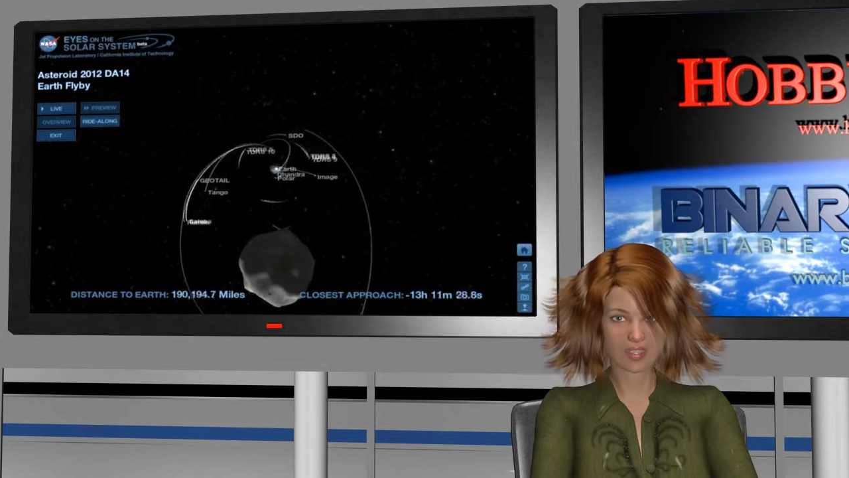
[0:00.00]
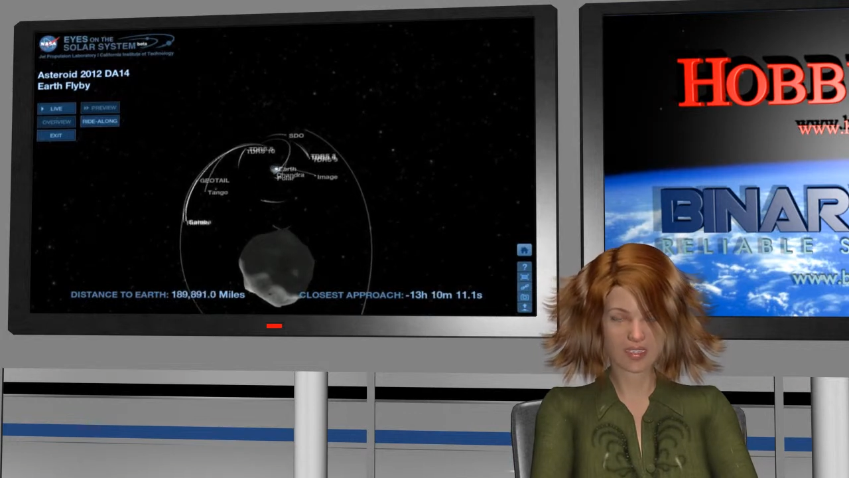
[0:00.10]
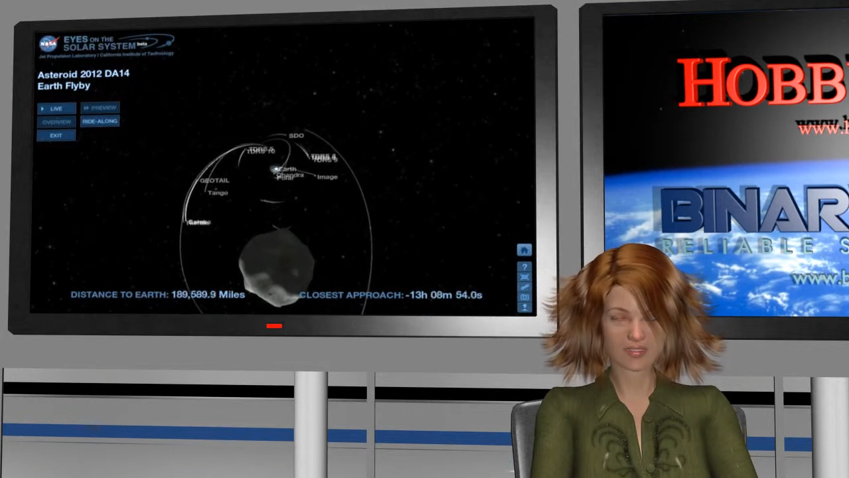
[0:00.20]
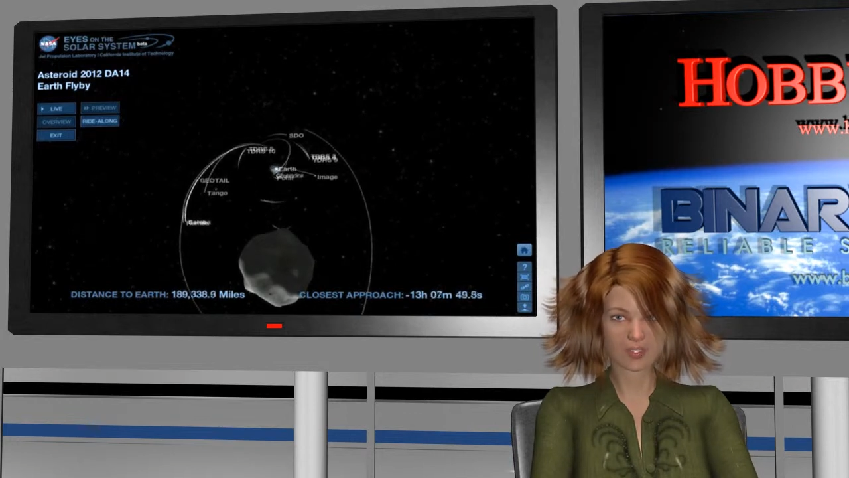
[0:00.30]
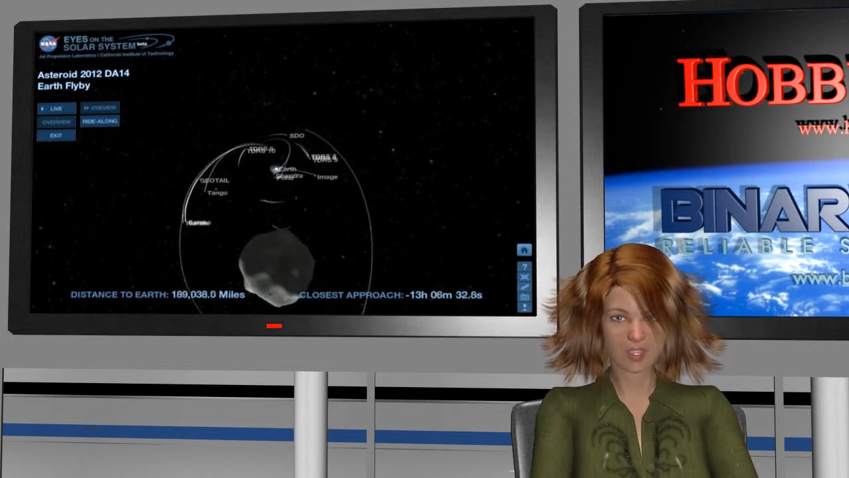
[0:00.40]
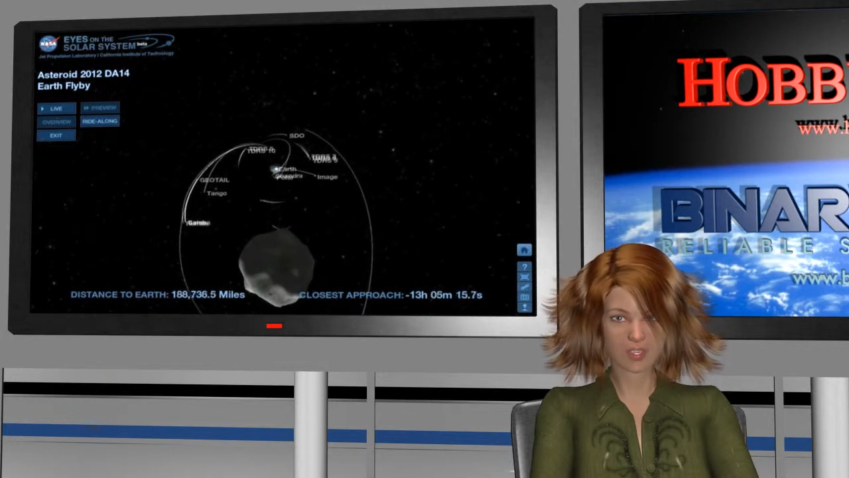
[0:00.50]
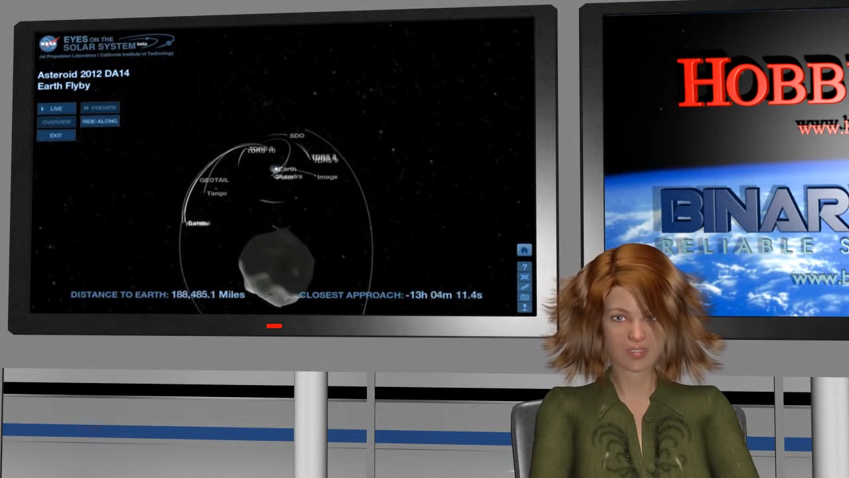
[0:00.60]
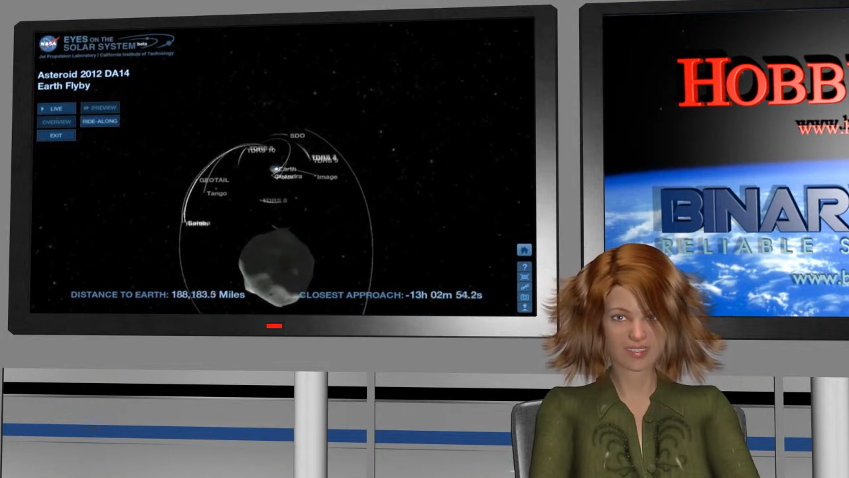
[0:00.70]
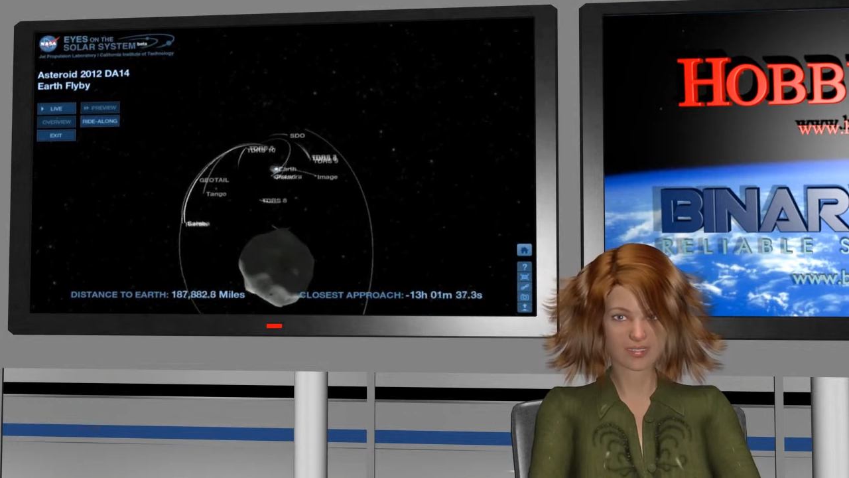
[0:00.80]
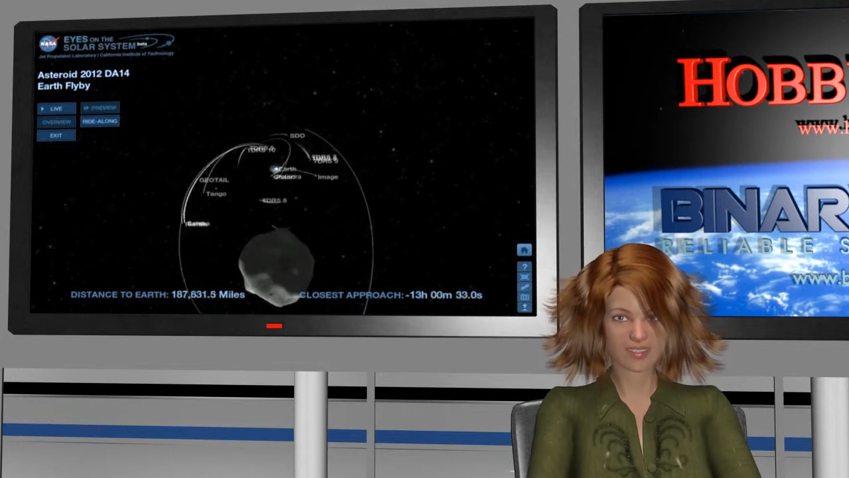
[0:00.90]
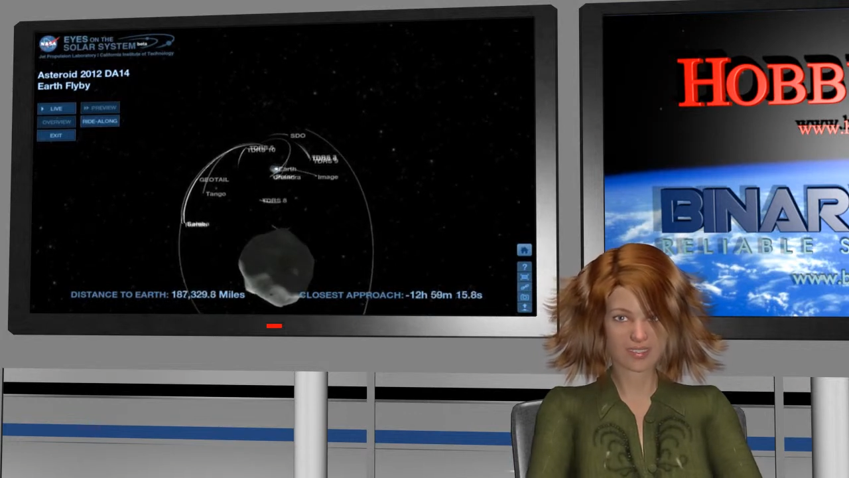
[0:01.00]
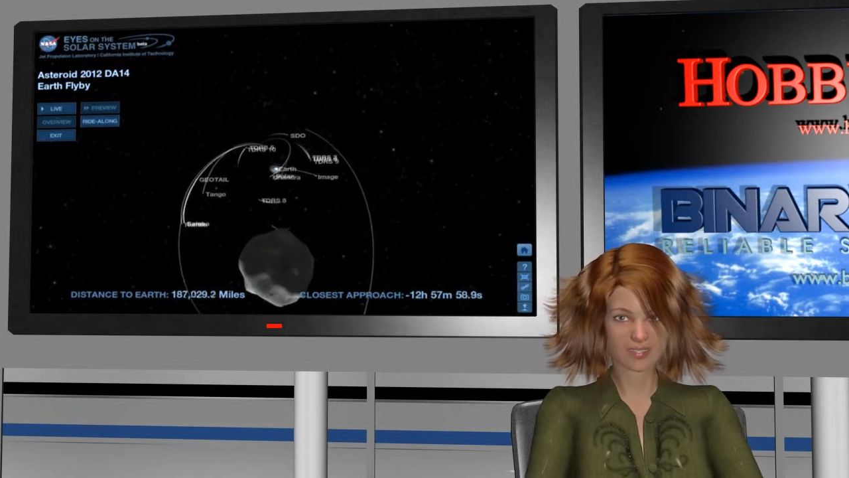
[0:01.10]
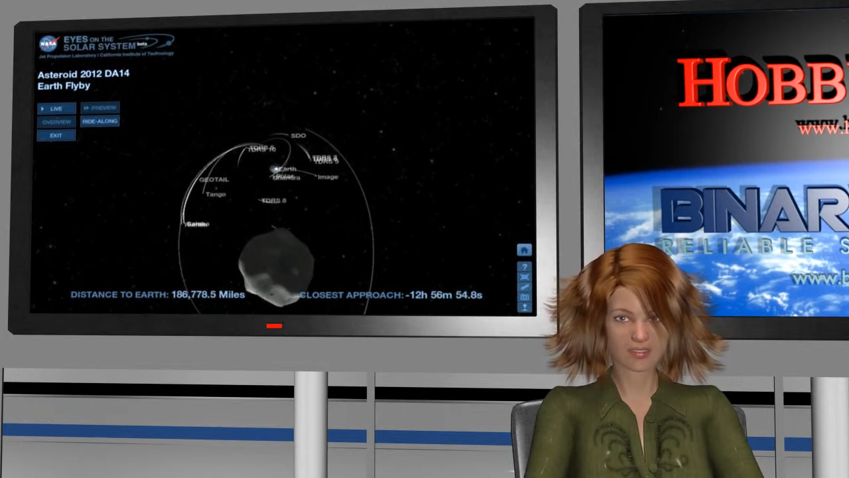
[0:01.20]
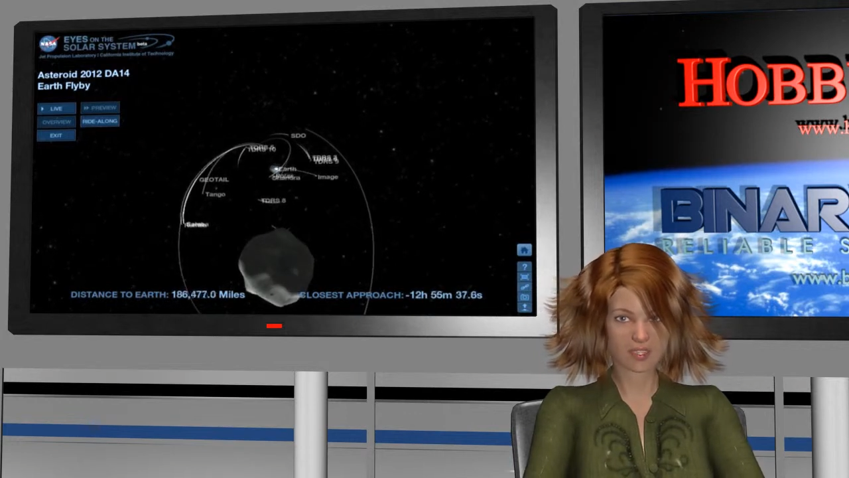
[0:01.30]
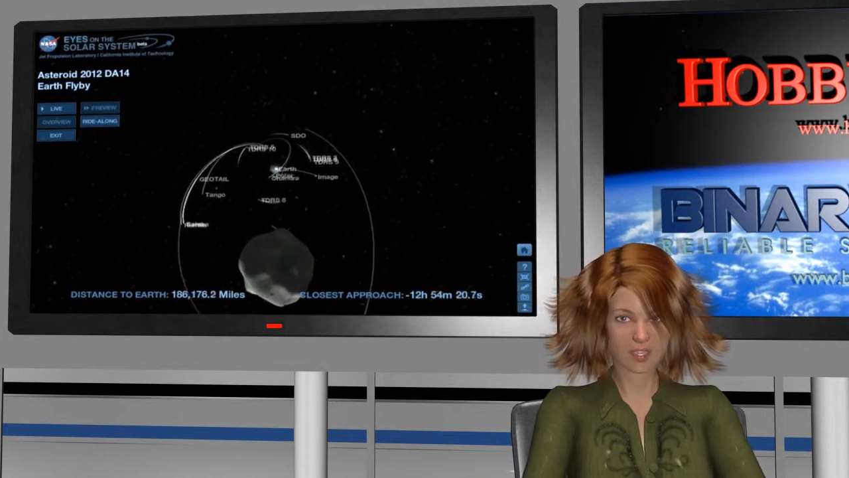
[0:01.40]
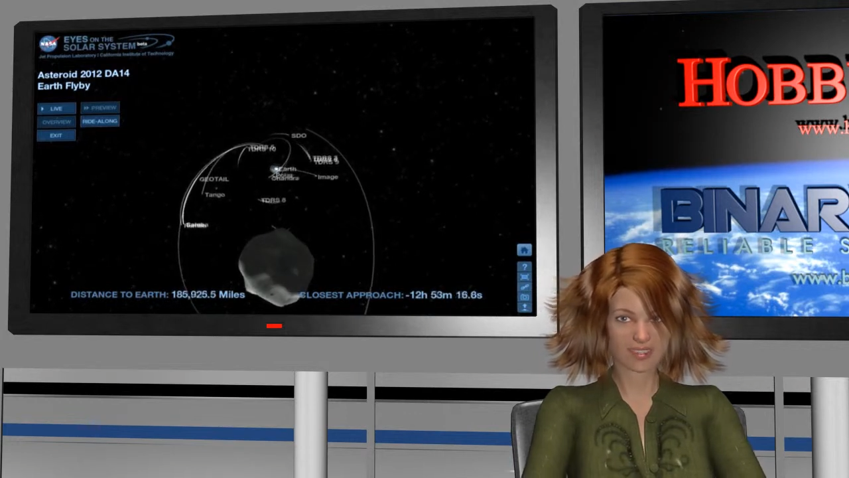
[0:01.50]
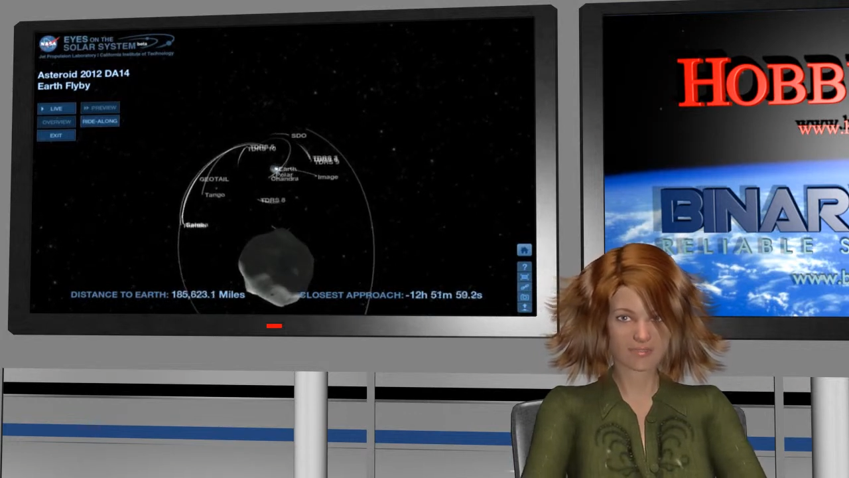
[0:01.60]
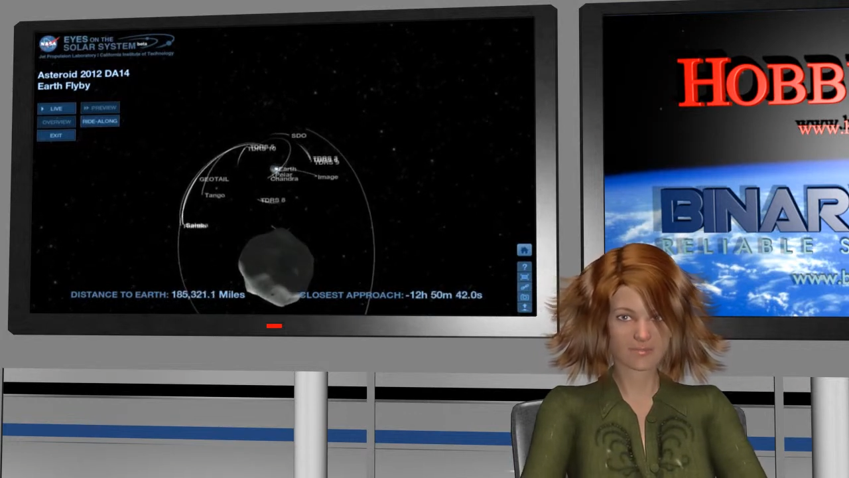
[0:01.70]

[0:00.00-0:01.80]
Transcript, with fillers: not show this asteroid